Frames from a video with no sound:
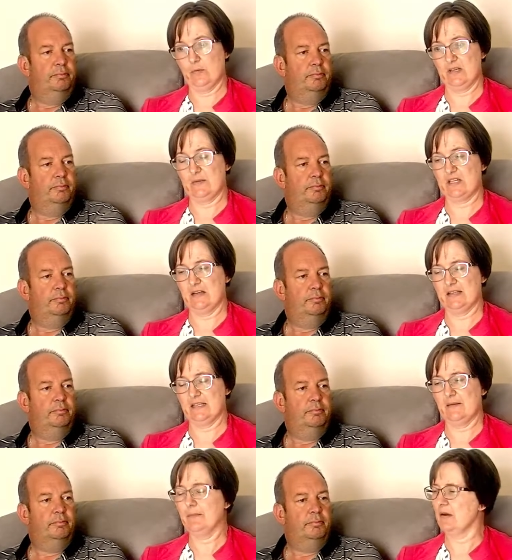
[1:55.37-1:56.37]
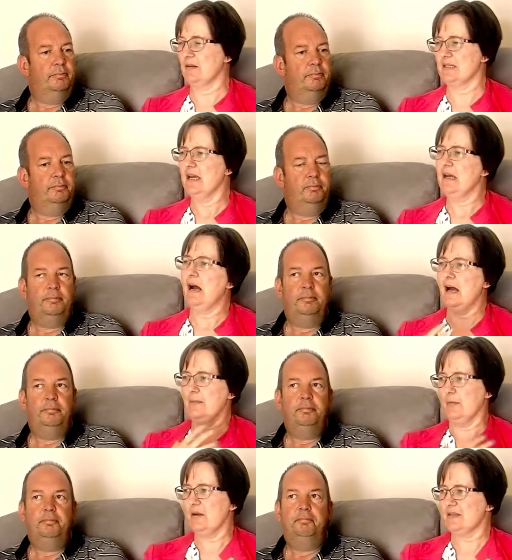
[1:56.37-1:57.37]
Speaker 1: that we're specialising in because
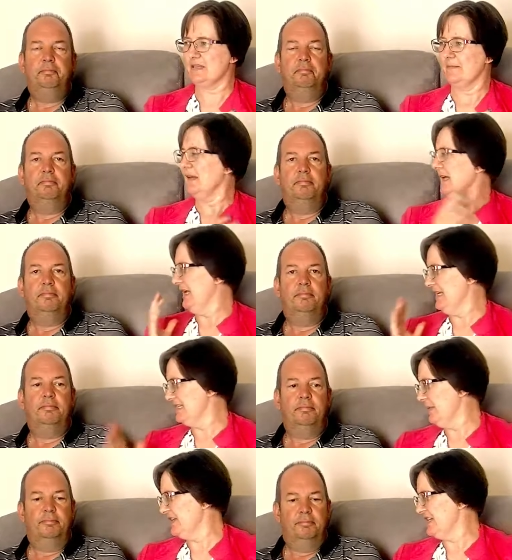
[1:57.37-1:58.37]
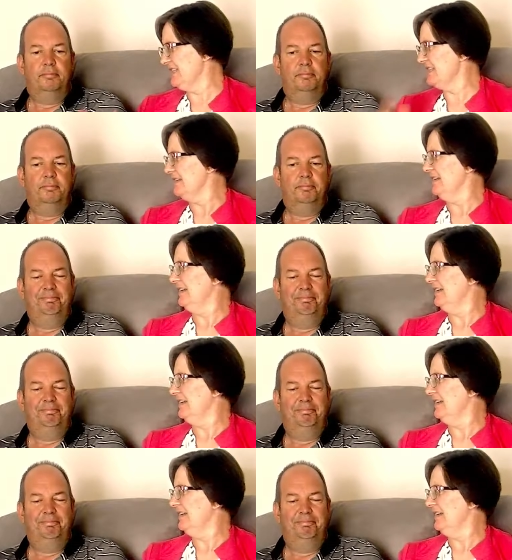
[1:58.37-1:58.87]
I'm the words, he's the pictures.